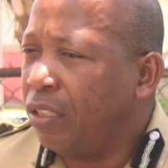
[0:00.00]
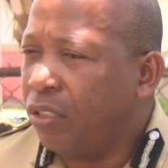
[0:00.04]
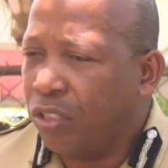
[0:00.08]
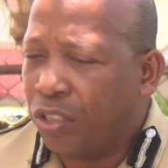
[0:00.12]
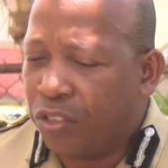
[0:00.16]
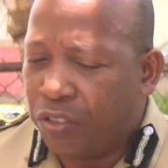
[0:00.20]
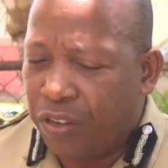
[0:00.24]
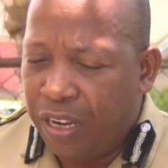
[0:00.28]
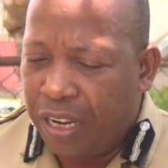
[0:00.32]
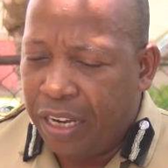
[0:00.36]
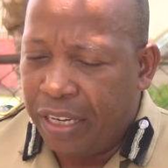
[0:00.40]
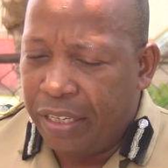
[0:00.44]
to
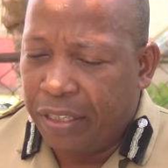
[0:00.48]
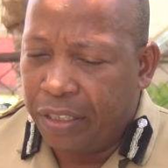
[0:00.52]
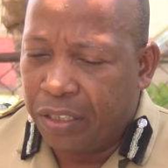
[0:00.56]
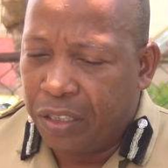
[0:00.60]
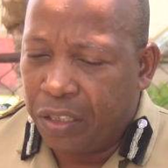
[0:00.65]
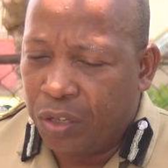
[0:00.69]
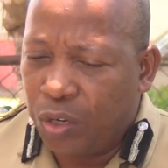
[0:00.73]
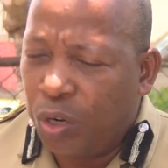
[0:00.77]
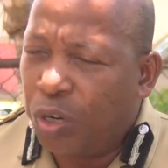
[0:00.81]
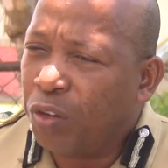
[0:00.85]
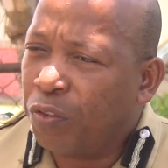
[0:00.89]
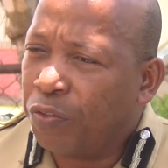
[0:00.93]
try and
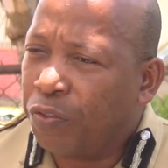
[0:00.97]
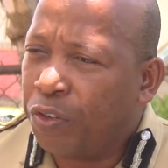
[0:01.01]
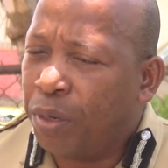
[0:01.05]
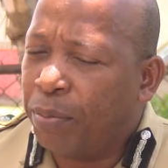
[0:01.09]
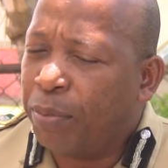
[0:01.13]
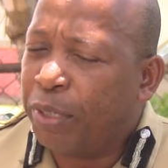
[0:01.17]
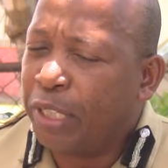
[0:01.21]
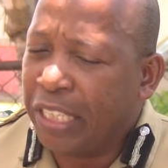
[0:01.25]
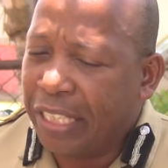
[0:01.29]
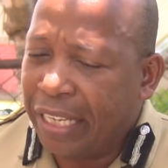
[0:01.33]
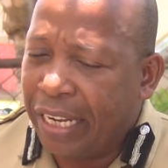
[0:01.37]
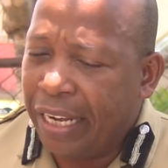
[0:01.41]
confirm
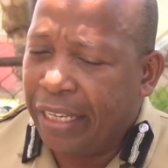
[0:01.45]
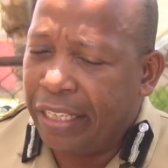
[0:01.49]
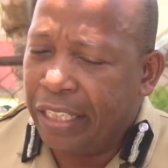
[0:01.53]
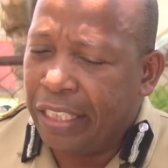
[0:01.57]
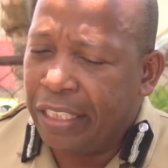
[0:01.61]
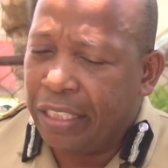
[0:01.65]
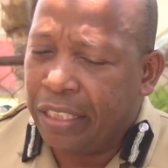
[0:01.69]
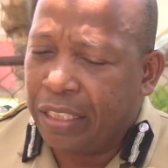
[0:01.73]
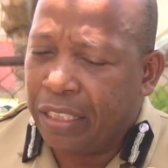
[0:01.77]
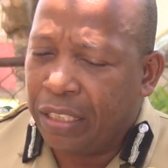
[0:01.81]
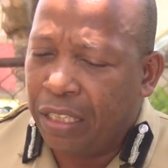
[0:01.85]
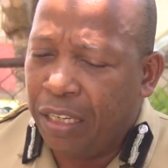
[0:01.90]
or deny
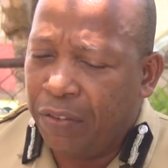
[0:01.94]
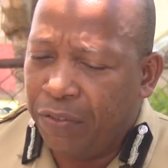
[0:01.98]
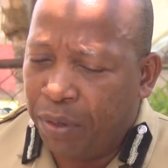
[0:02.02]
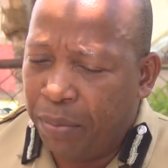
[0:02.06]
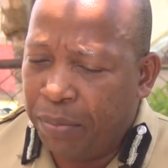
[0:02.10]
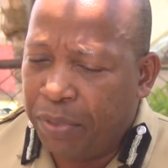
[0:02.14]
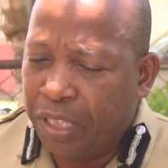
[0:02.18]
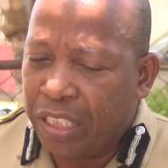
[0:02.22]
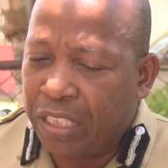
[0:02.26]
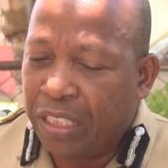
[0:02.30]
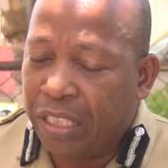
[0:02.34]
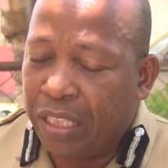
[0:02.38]
these
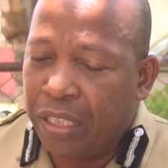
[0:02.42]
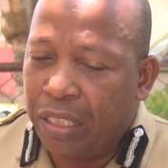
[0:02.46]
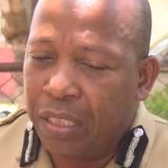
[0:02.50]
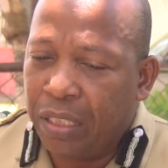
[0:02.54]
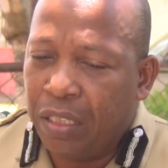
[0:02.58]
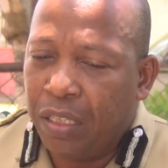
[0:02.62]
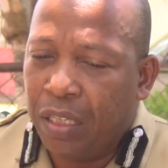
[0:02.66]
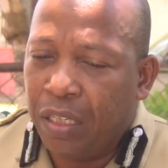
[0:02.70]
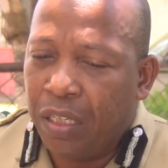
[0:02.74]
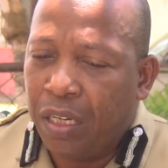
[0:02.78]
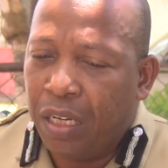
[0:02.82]
information.